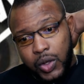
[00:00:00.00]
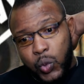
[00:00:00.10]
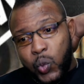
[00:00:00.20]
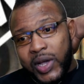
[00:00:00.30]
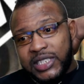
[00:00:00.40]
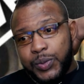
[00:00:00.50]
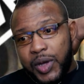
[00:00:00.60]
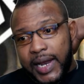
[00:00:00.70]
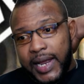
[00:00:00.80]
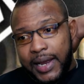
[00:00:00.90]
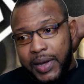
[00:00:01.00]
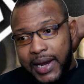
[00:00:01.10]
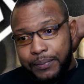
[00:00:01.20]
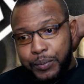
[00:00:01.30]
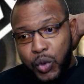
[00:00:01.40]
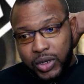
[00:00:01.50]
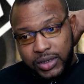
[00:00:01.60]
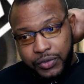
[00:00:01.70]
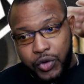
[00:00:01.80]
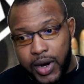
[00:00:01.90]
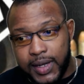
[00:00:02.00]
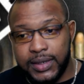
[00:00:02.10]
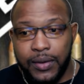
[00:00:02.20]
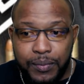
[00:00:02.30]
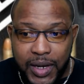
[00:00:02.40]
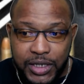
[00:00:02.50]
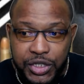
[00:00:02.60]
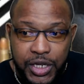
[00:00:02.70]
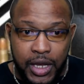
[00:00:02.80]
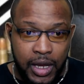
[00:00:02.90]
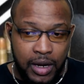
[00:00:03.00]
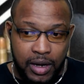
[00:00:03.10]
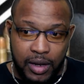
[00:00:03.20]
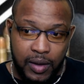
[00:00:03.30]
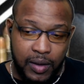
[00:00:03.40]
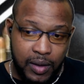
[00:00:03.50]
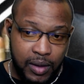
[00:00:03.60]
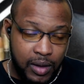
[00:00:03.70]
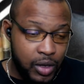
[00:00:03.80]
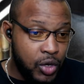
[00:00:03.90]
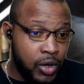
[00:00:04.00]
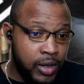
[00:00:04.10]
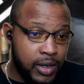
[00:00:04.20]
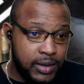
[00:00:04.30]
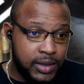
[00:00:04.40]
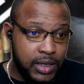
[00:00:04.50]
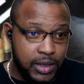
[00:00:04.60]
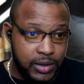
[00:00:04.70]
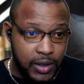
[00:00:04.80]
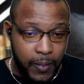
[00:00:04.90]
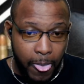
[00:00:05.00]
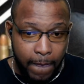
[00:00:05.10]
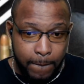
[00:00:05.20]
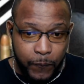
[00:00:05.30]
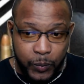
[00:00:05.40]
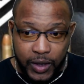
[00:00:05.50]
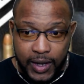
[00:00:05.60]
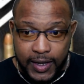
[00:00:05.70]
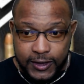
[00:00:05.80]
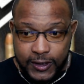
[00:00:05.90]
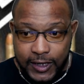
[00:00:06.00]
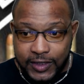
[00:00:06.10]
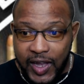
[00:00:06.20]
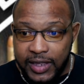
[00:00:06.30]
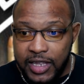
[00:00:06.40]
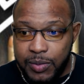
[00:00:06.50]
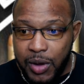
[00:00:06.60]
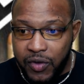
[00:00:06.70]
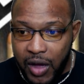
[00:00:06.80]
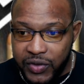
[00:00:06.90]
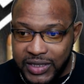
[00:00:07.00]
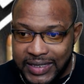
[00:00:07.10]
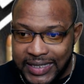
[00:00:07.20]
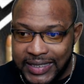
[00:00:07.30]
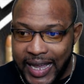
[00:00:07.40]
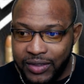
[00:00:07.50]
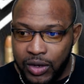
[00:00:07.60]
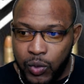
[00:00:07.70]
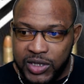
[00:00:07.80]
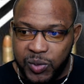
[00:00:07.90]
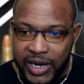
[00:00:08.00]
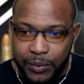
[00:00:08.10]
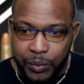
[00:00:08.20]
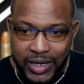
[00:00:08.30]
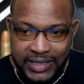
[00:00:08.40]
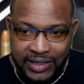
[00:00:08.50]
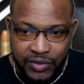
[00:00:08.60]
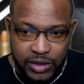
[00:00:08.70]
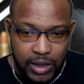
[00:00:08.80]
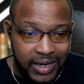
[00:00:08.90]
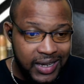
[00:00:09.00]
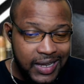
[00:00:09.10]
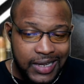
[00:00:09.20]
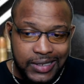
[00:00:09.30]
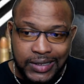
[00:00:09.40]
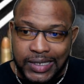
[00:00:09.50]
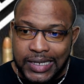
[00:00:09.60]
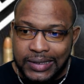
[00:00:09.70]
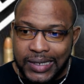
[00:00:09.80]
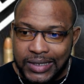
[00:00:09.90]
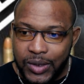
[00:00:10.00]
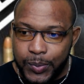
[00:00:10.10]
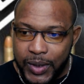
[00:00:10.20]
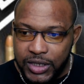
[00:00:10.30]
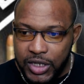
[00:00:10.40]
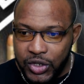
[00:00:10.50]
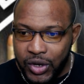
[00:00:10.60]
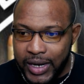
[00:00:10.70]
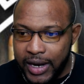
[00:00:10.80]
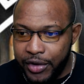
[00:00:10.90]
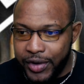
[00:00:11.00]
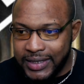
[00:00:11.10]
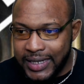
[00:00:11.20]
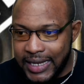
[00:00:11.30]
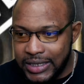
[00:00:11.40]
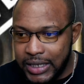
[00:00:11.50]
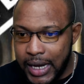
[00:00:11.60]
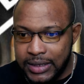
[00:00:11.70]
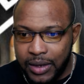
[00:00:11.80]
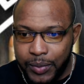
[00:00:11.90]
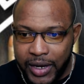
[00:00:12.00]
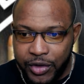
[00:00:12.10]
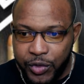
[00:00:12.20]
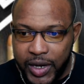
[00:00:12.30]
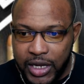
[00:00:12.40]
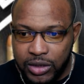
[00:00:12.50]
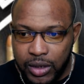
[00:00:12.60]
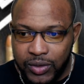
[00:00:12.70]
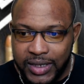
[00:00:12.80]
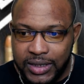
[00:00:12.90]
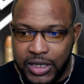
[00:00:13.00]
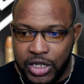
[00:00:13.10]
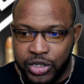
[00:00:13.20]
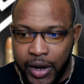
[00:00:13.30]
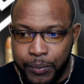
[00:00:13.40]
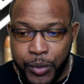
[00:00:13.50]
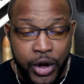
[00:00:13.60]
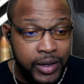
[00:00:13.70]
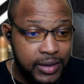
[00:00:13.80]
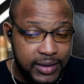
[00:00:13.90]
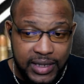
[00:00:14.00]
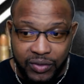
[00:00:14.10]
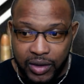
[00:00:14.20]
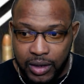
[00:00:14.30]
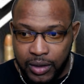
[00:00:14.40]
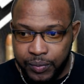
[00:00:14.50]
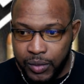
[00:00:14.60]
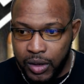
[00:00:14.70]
Westmoreland man booked for submachine gun seizure. Yeah, so a team of officers assigned to the Westmoreland Police Division seized a submachine gun and arrested and charged a man in relation to the seizure in Burnt Savannah,